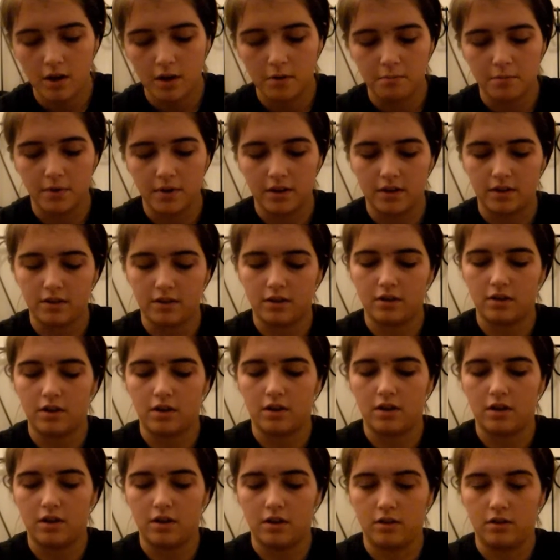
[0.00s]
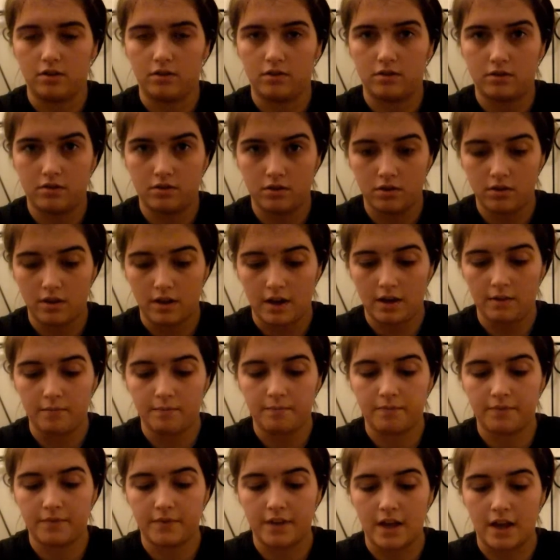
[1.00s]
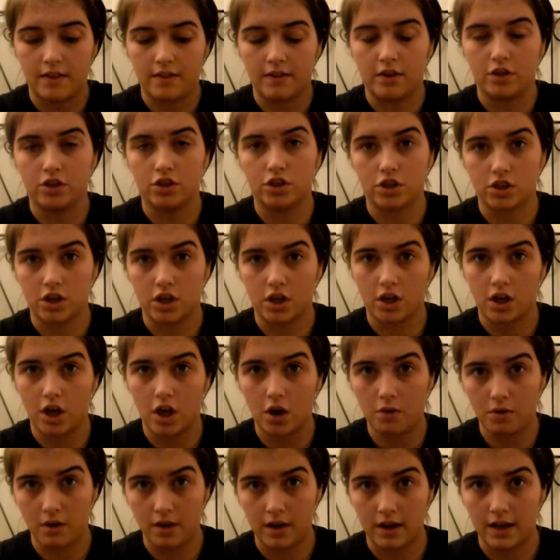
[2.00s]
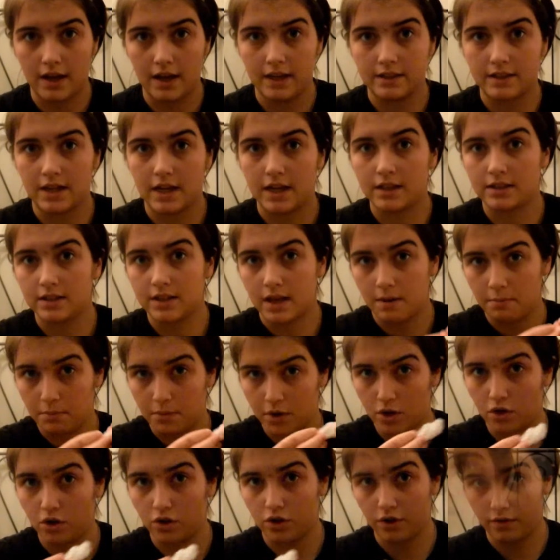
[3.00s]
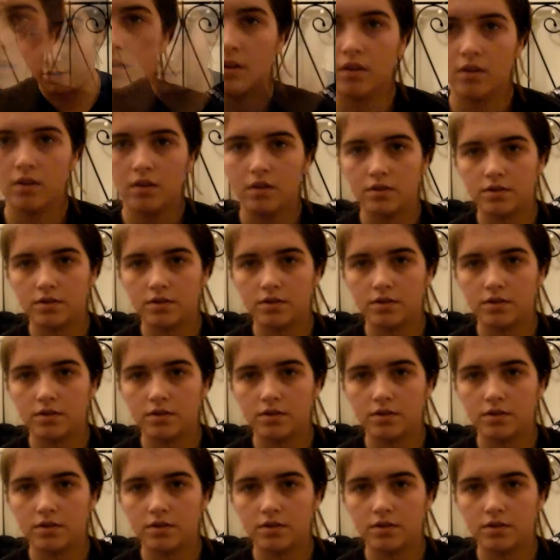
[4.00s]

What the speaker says: But you're going to do that, and then you're just going to coat it in latex and put it on your face.